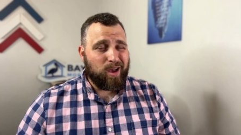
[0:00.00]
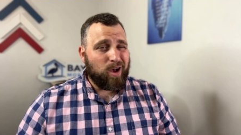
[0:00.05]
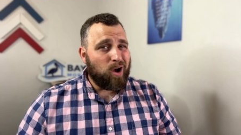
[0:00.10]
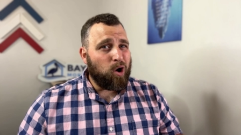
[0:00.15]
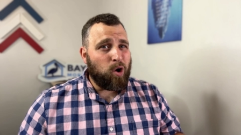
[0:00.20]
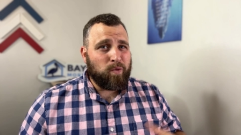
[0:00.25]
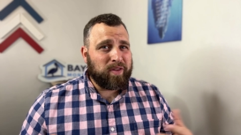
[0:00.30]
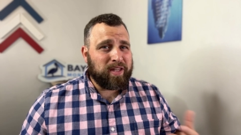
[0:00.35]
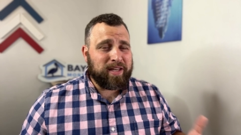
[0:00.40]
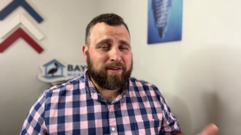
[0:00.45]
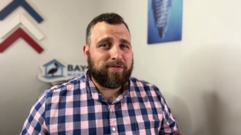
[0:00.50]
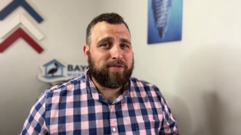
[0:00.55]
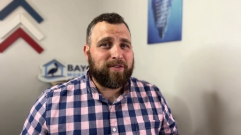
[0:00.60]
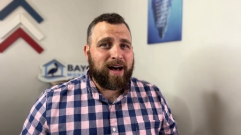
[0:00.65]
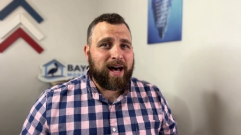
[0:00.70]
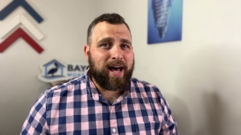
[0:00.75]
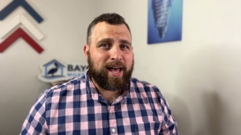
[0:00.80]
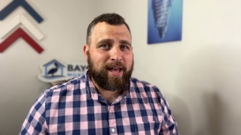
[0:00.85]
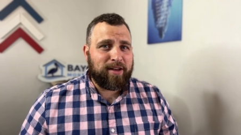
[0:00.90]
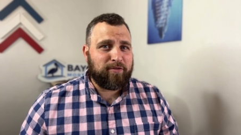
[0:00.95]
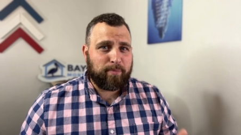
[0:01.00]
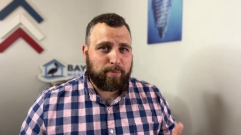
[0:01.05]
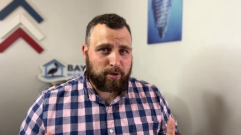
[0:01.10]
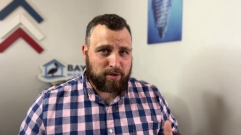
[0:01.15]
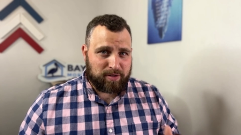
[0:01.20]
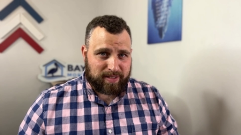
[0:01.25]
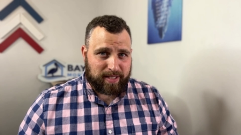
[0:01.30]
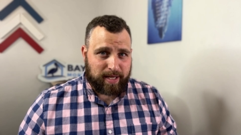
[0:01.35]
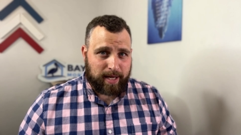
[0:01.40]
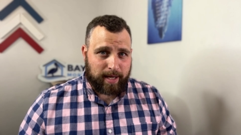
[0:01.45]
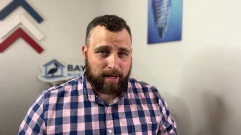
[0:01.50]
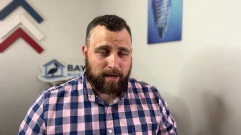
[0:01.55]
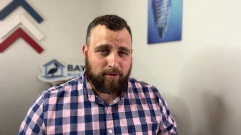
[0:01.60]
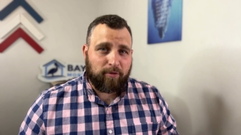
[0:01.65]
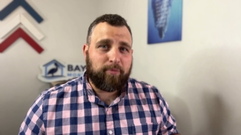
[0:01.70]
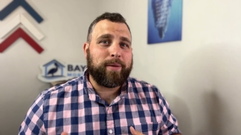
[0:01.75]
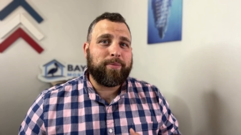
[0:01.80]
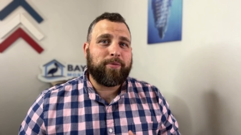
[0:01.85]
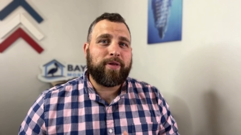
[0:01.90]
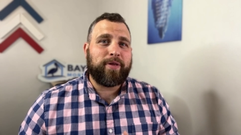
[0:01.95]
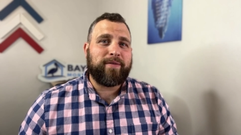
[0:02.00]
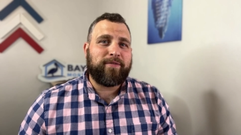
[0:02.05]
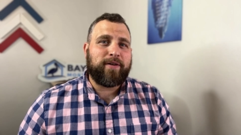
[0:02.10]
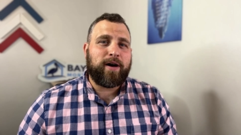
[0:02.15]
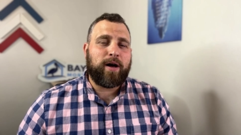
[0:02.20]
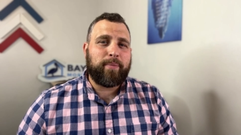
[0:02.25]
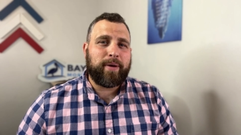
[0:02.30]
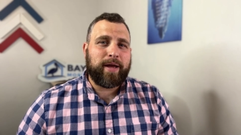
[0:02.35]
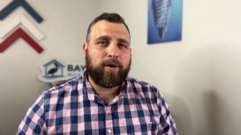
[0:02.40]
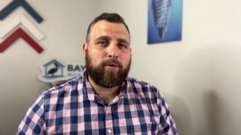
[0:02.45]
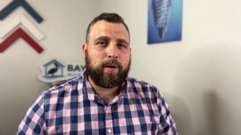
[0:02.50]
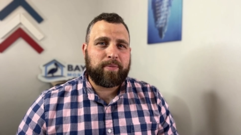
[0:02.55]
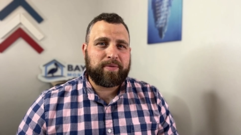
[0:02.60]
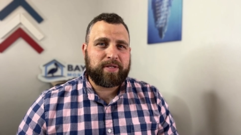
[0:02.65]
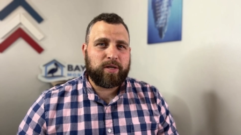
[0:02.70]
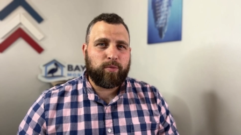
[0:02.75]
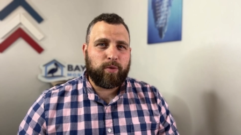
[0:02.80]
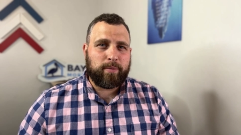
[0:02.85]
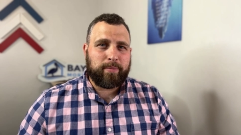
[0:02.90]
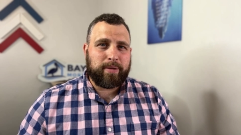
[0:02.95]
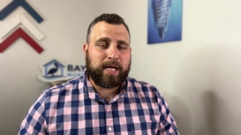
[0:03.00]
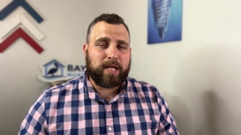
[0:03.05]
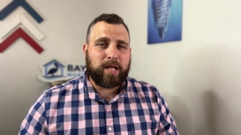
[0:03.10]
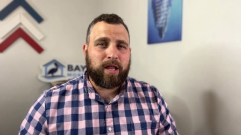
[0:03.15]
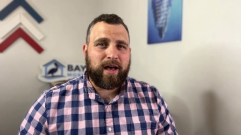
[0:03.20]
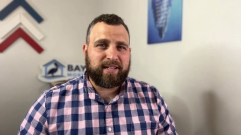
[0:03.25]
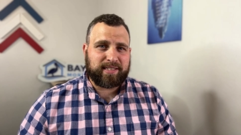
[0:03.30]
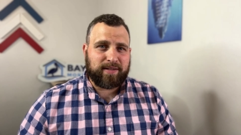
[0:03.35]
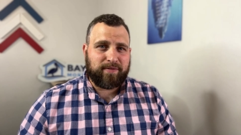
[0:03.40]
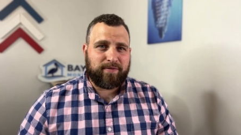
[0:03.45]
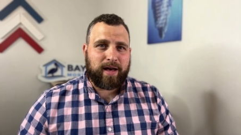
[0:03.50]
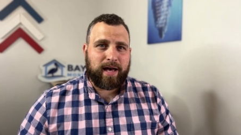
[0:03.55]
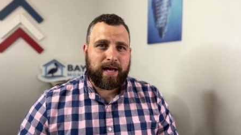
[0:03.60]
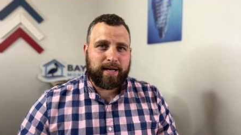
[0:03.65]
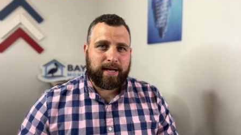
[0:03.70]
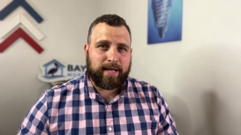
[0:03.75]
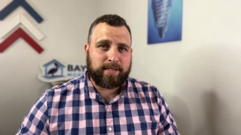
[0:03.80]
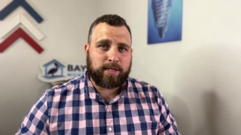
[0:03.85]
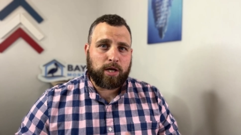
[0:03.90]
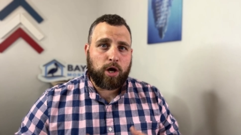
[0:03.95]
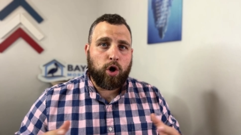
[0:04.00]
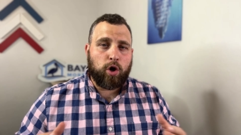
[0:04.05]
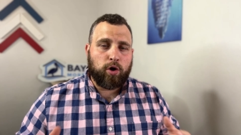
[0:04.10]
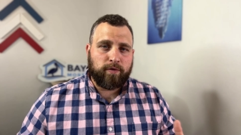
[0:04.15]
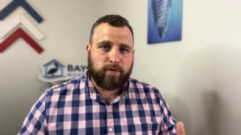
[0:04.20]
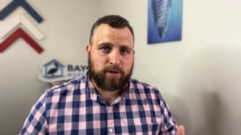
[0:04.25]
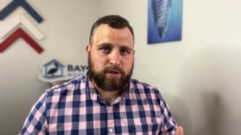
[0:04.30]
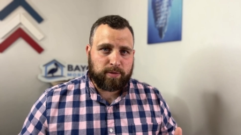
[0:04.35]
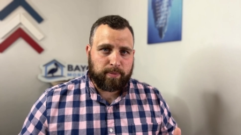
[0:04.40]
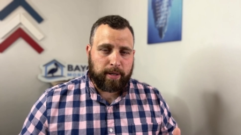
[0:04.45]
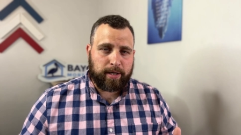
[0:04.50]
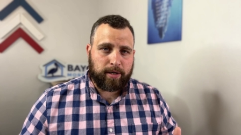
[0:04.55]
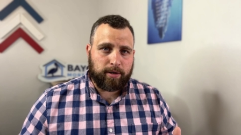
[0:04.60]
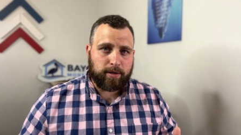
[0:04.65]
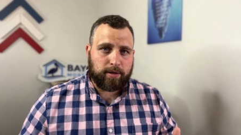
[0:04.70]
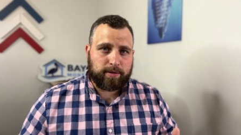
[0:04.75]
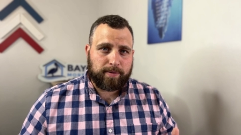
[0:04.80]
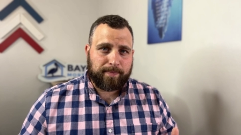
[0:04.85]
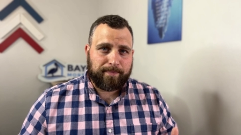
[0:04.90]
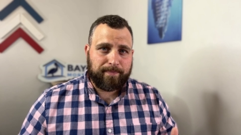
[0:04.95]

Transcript: Only 5% of people that file bankruptcy would be classified as overspenders.